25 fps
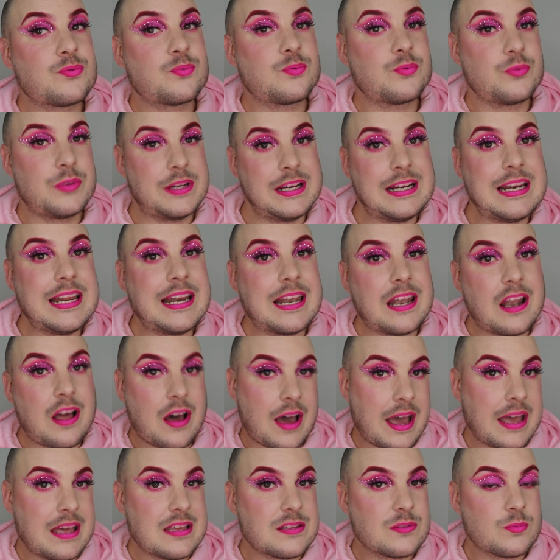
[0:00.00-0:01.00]
really
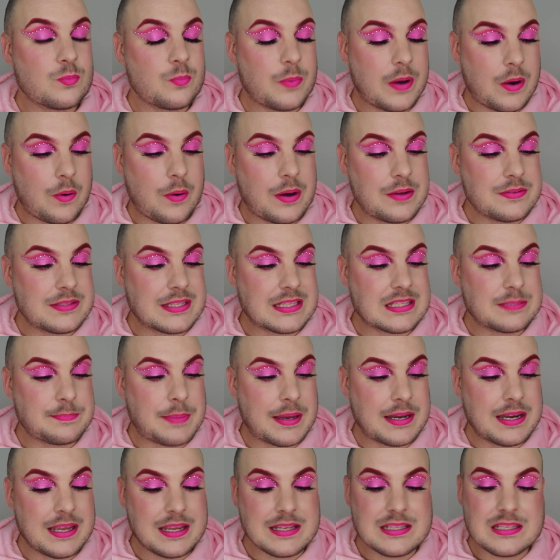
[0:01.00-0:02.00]
light as well. I was
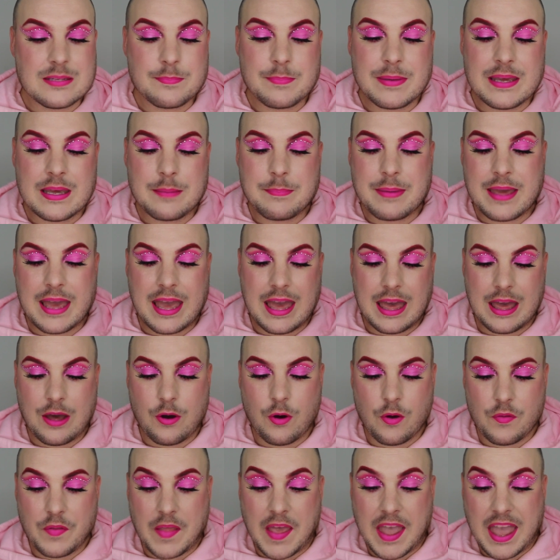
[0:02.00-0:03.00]
expecting it to be a bit
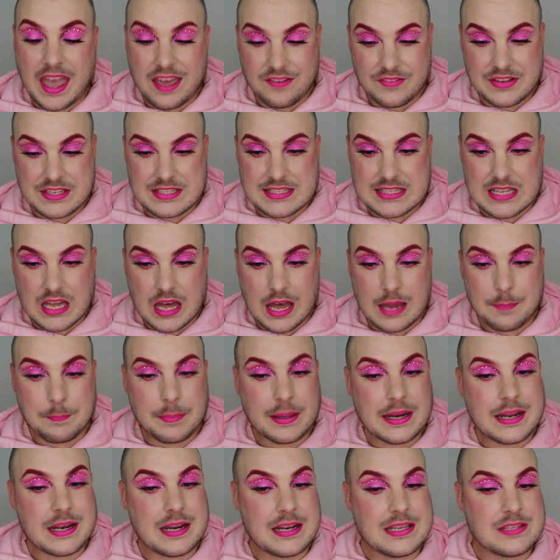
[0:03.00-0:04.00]
on the heavy side,
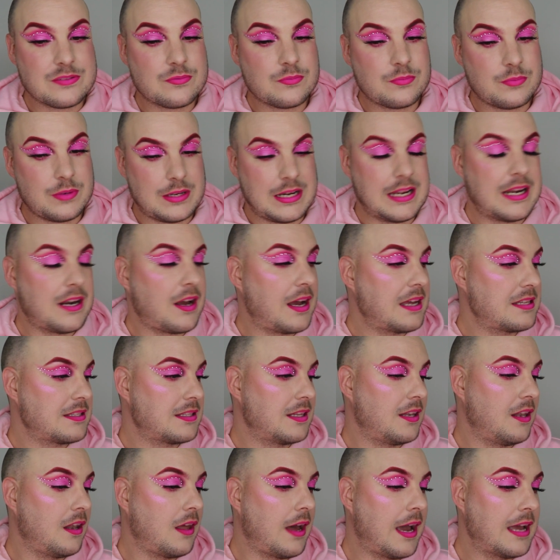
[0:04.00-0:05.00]
but it is really nice
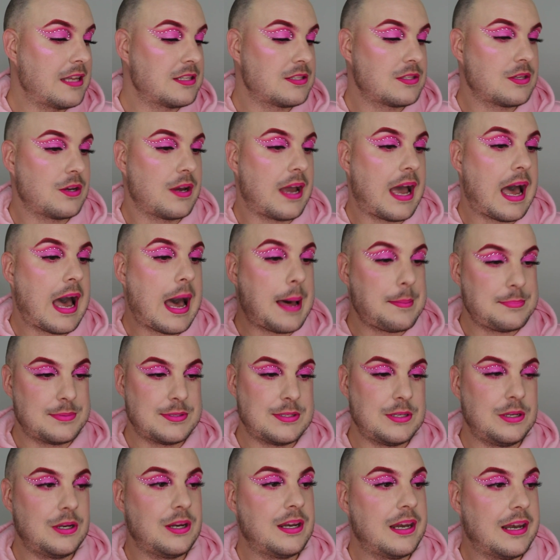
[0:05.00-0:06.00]
and light, so
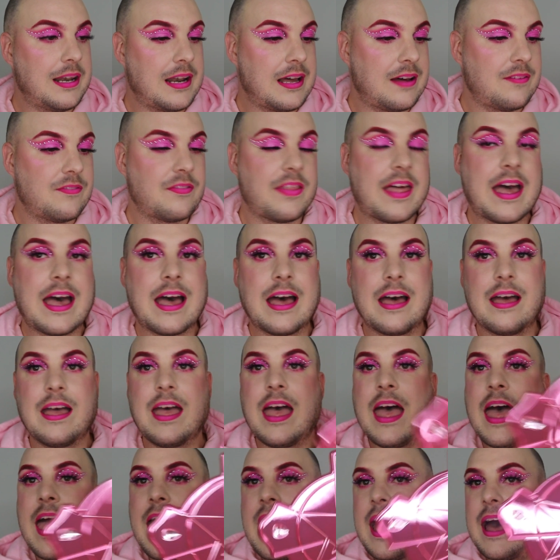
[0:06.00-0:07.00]
absolutely love that.
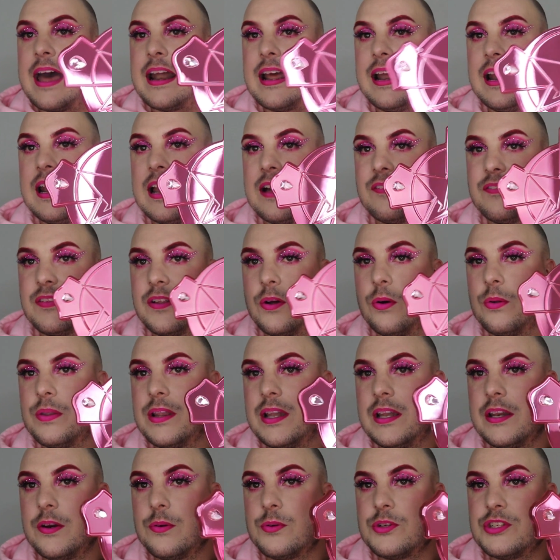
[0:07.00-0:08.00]
And I love all
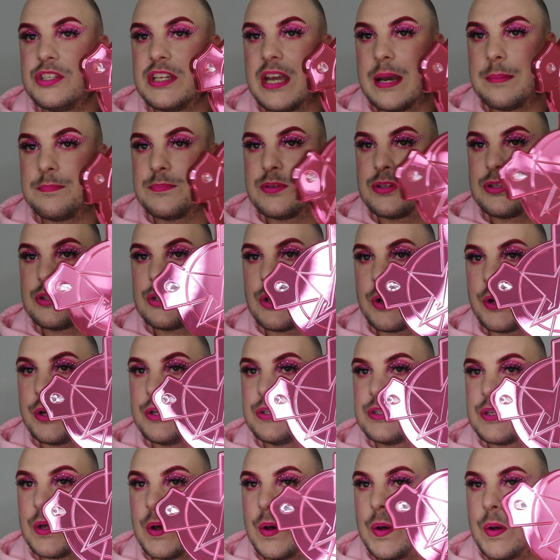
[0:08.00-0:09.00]
the little
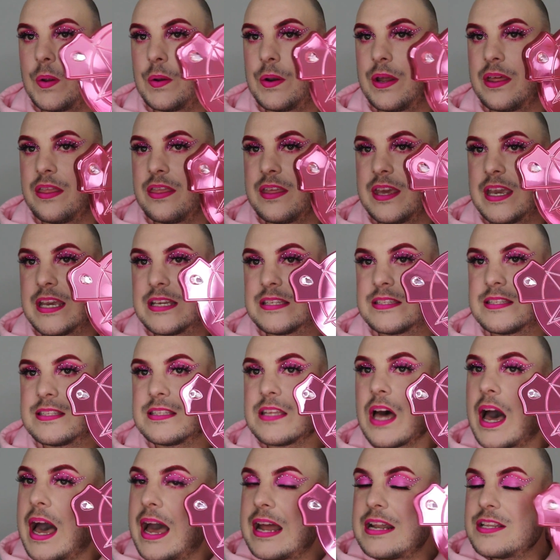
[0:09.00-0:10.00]
gemstones on the
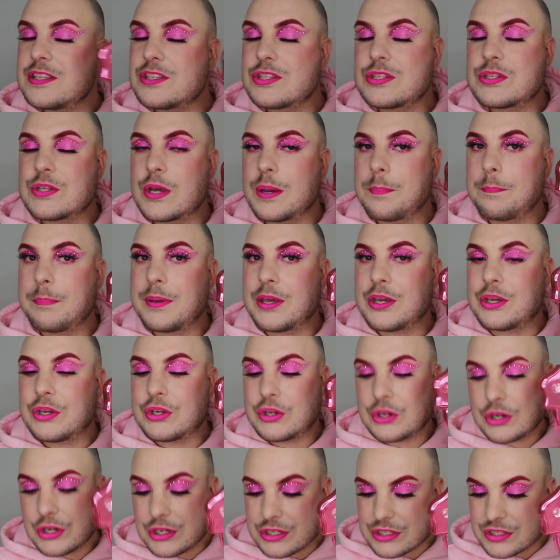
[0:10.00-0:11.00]
side. It's so
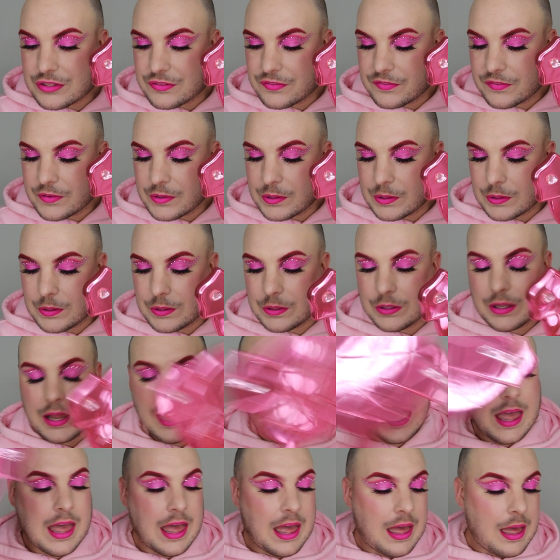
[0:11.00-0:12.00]
beautiful.
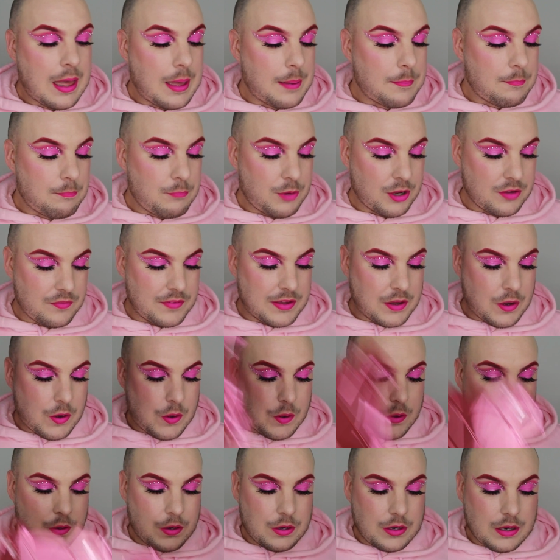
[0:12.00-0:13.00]
Moving
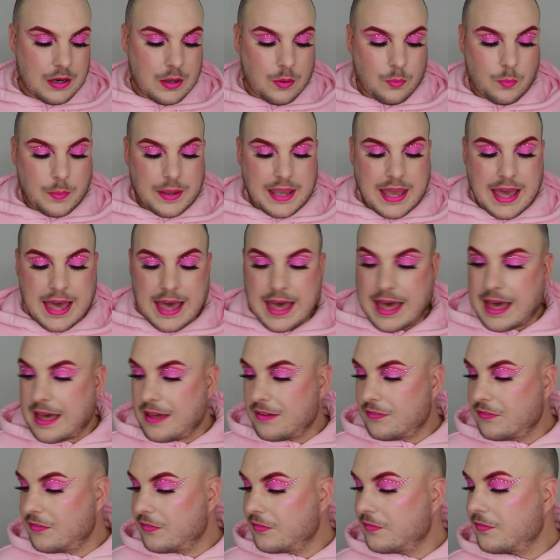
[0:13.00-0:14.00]
on, we
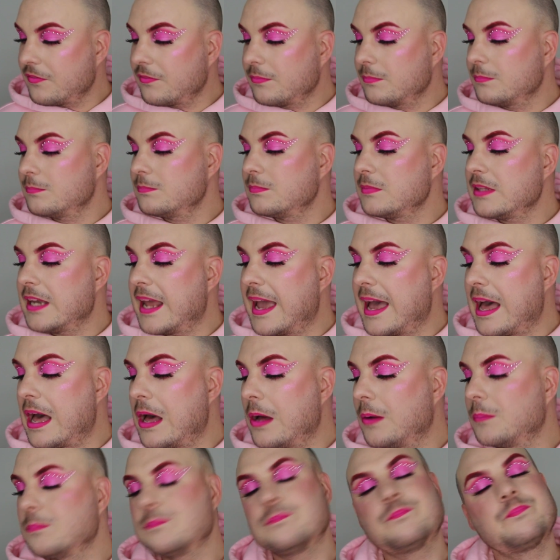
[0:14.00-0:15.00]
have
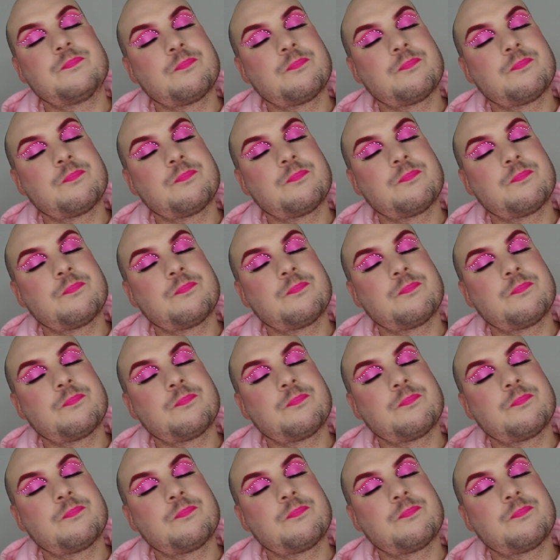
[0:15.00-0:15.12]
now,